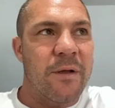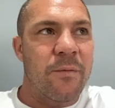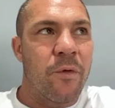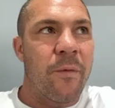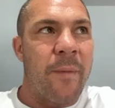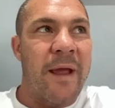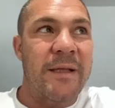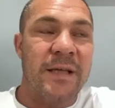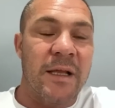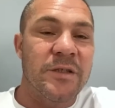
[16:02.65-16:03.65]
It would have
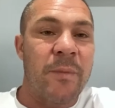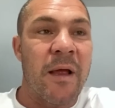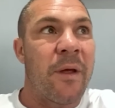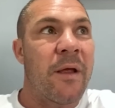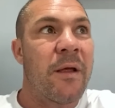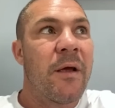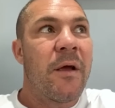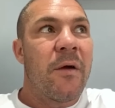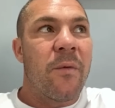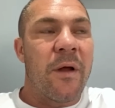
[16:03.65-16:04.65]
made sense maybe
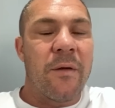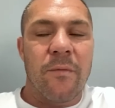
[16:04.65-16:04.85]
when